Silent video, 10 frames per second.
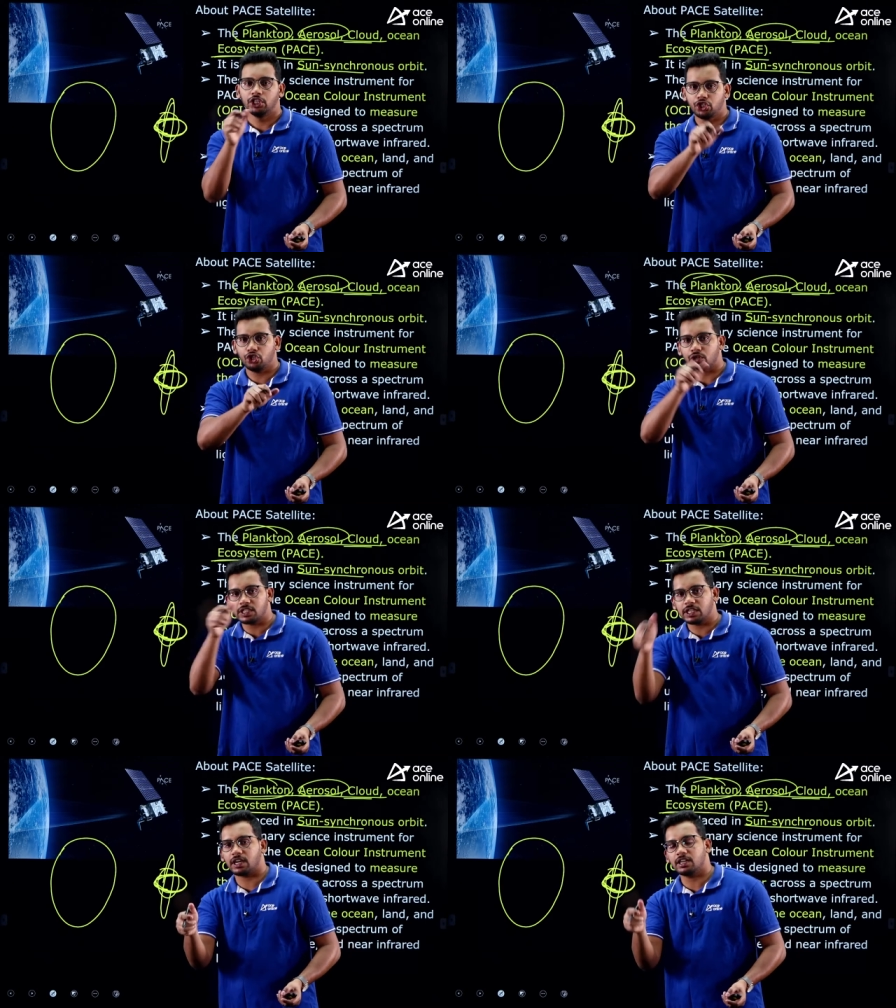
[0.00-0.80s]

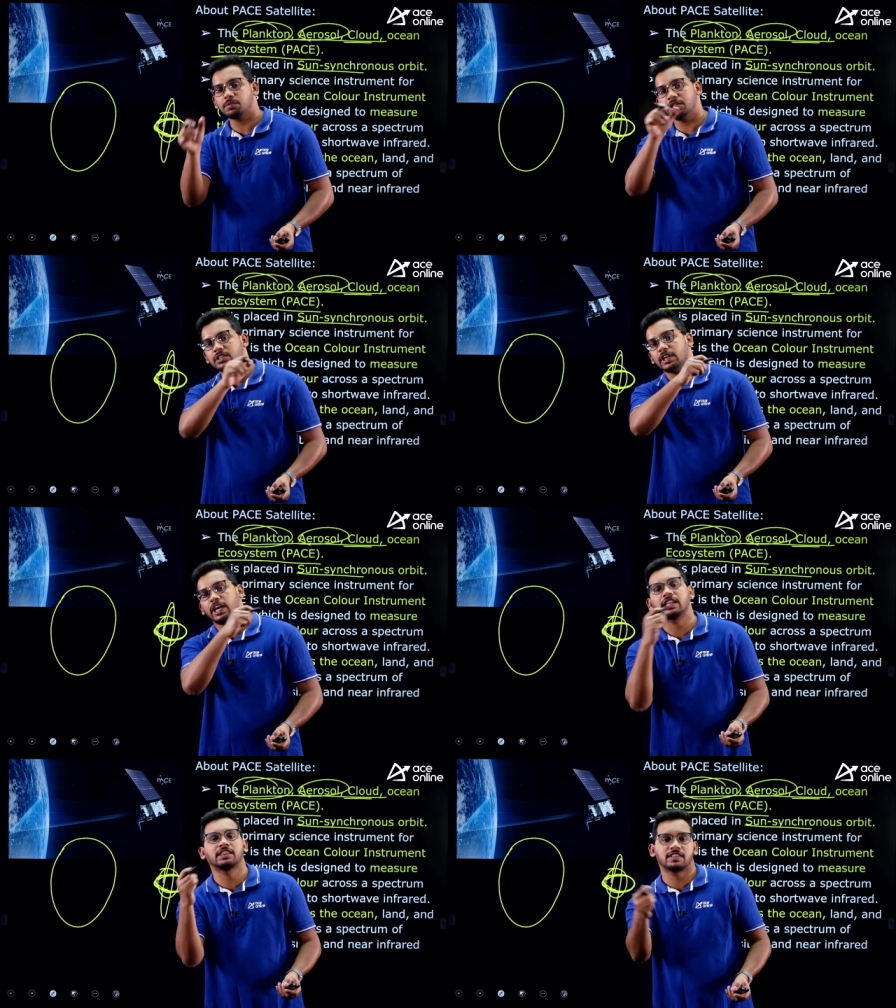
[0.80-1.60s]
geosynchronous means
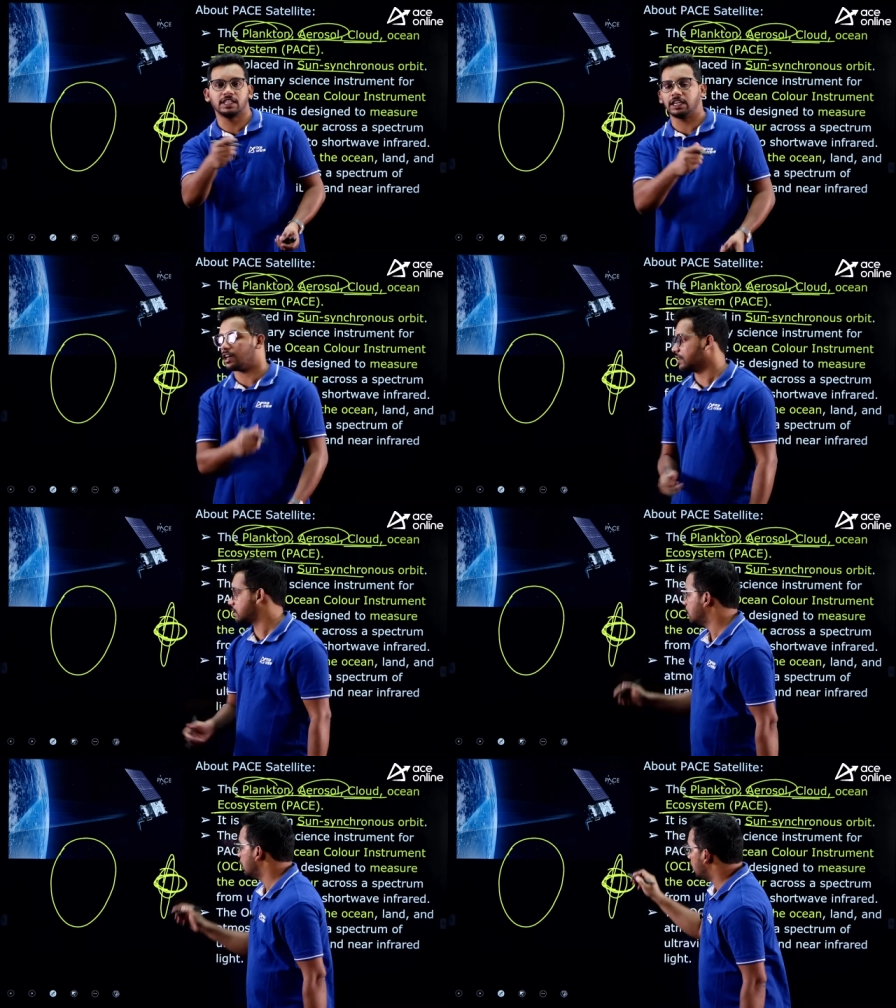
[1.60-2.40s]
earth synchronous
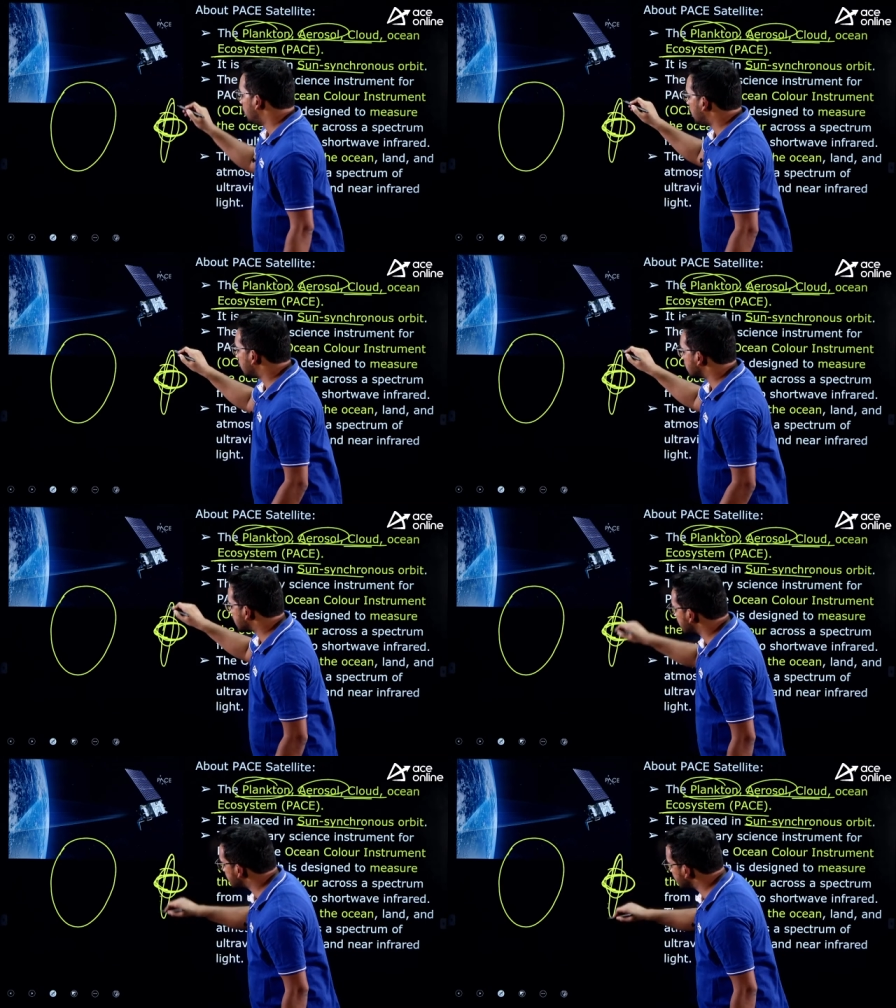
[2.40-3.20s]
but sun